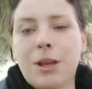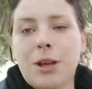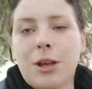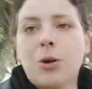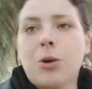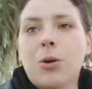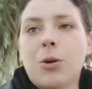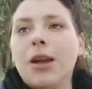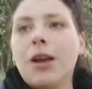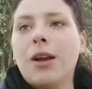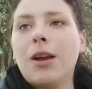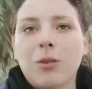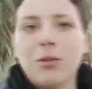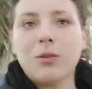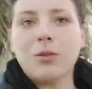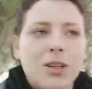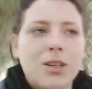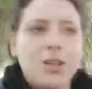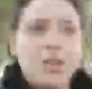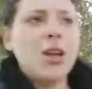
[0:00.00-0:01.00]
quite
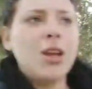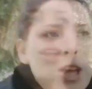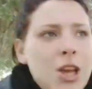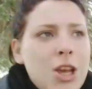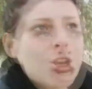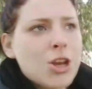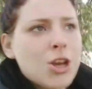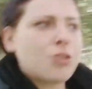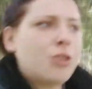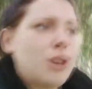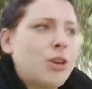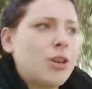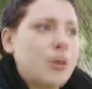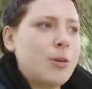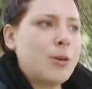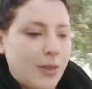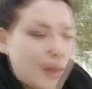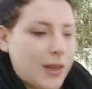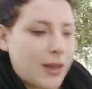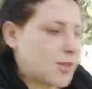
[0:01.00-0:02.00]
haunted, creepy
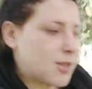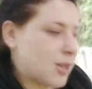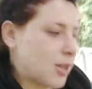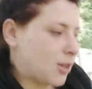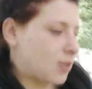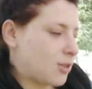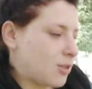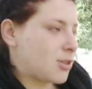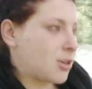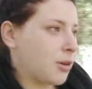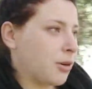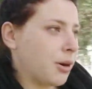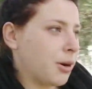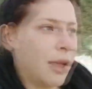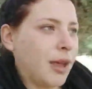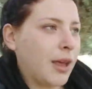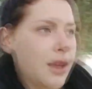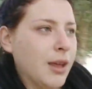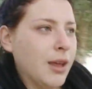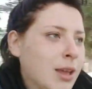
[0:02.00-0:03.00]
things that used to go on there.